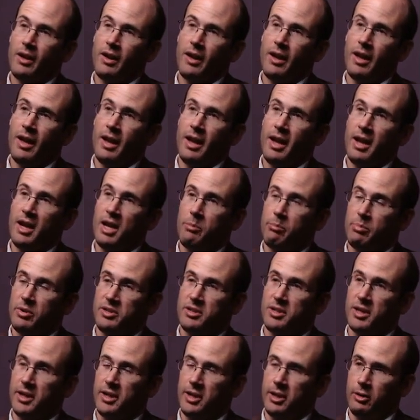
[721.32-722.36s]
and in
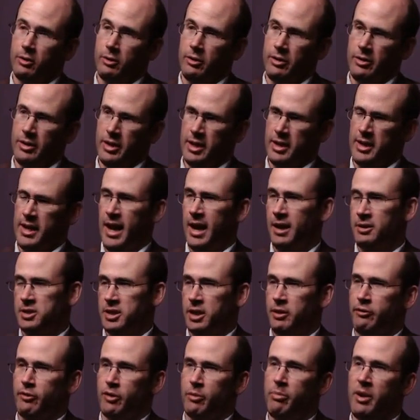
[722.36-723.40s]
particular the
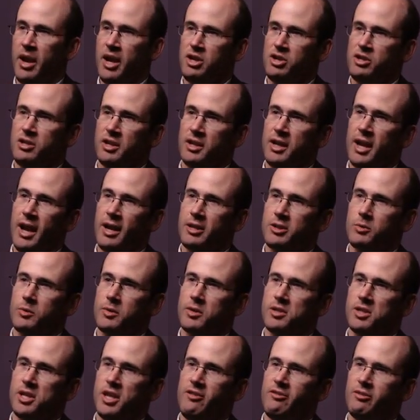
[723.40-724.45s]
accounting for patient accounts
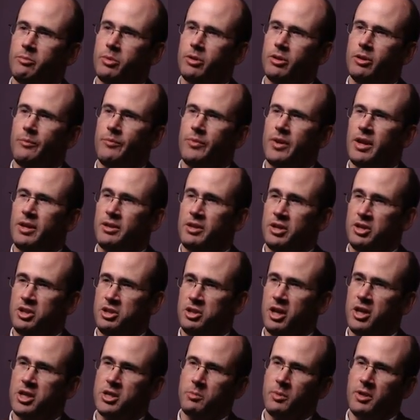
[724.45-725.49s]
receivable and the
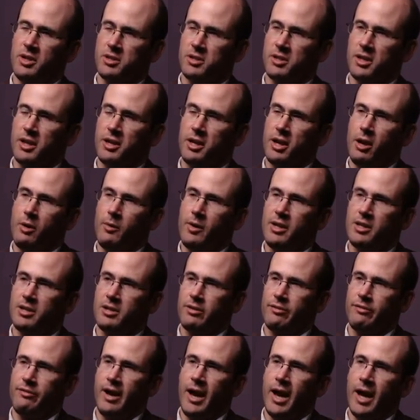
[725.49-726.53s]
judgments that go
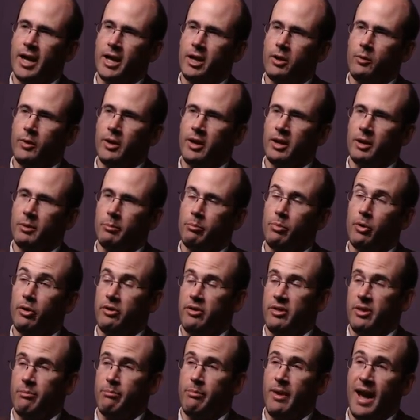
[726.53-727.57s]
into valuing
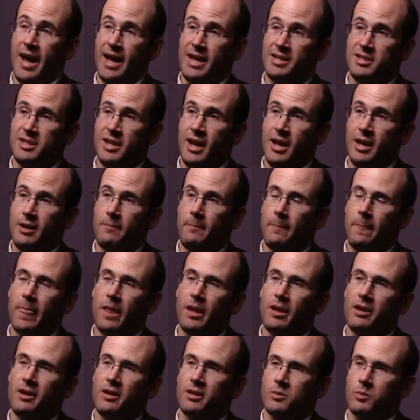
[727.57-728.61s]
both the bad debt
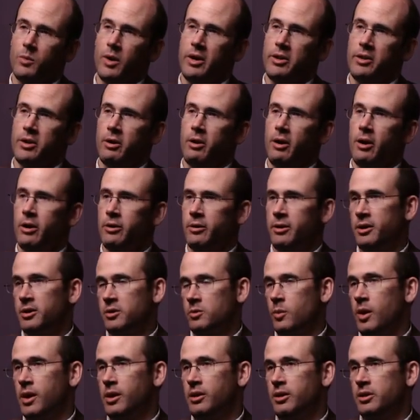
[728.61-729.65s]
as
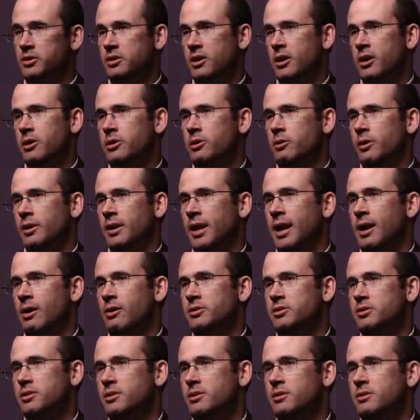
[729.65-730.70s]
well as other
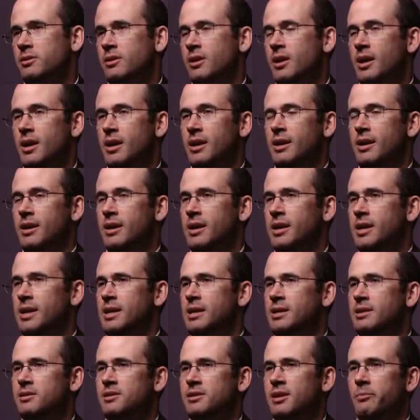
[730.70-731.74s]
allowances
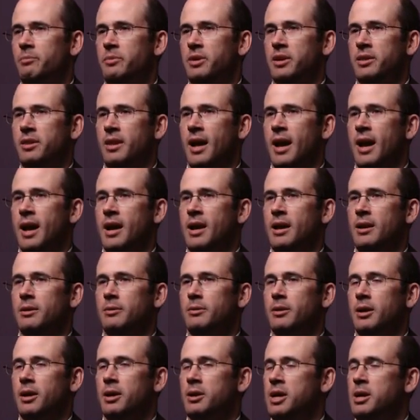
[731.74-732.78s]
is something that
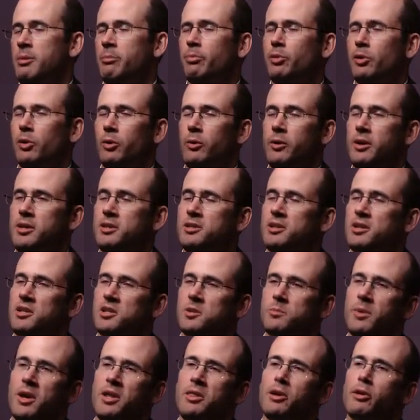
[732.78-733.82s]
employees can
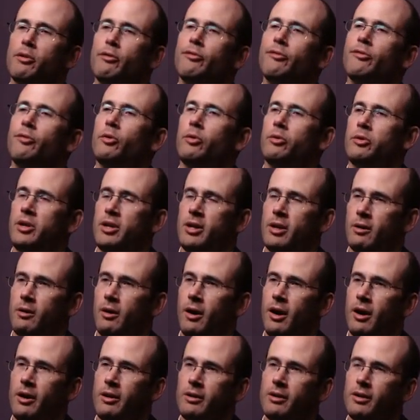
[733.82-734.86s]
spend their full year
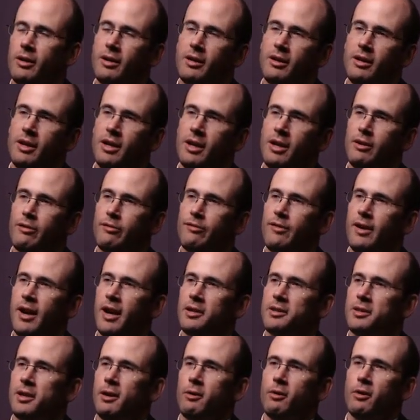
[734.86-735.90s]
on. In
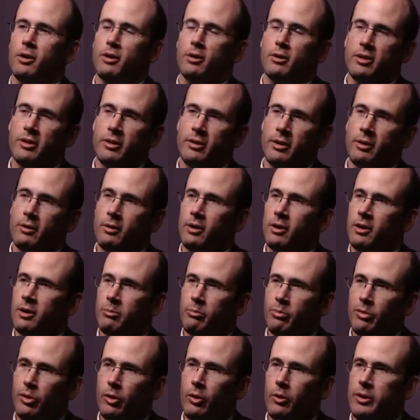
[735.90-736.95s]
fact, there are
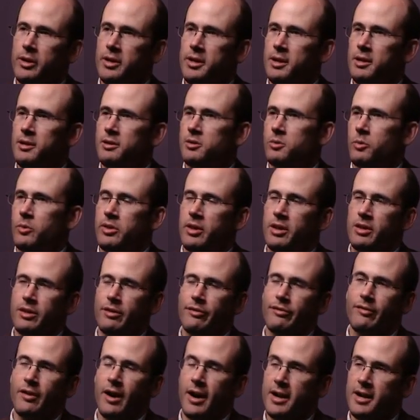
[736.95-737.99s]
employees within the
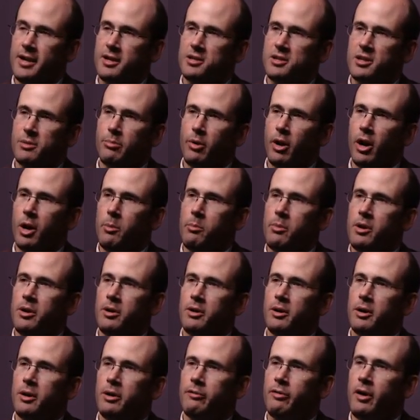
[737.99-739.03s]
finance department
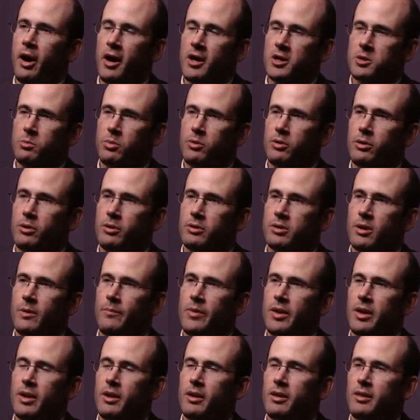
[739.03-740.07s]
of hospitals
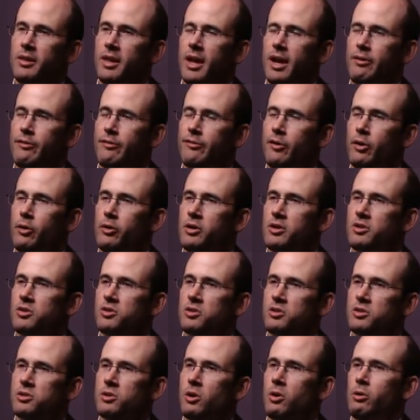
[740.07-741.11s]
that focus
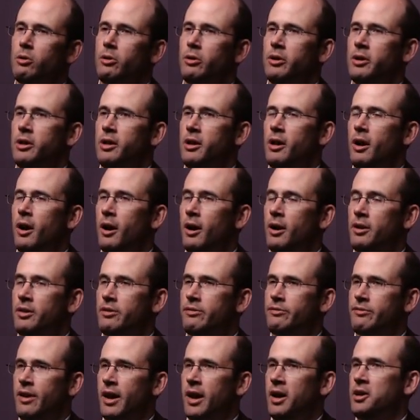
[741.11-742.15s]
solely on the
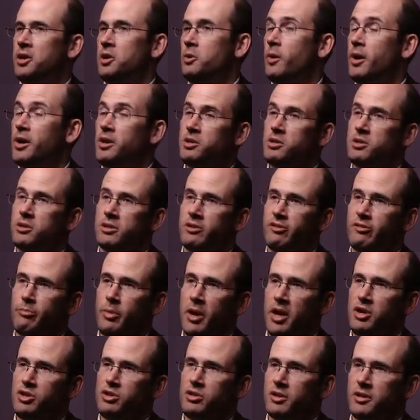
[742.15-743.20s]
valuation of
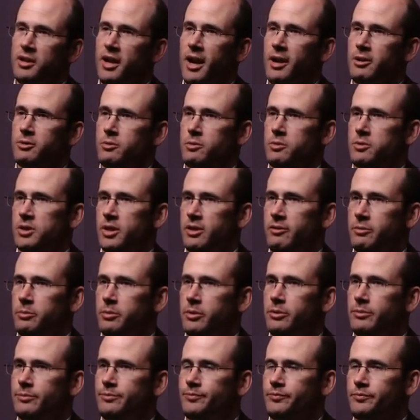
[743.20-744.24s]
patient accounts
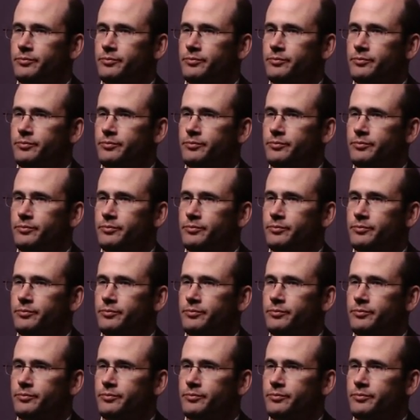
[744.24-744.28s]
receivable.